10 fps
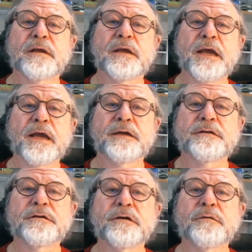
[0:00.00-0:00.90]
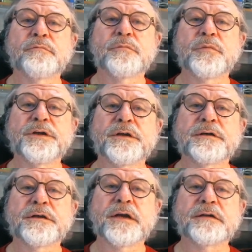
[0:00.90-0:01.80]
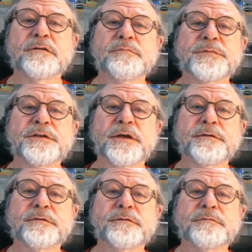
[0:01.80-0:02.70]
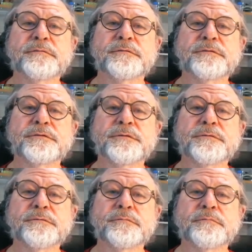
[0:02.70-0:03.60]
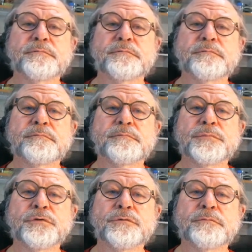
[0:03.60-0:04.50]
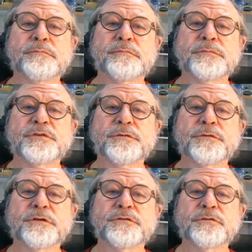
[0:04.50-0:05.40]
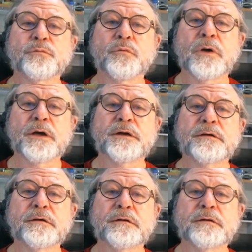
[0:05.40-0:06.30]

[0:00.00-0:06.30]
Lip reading: and we can connect them together. So boom, so there's wire,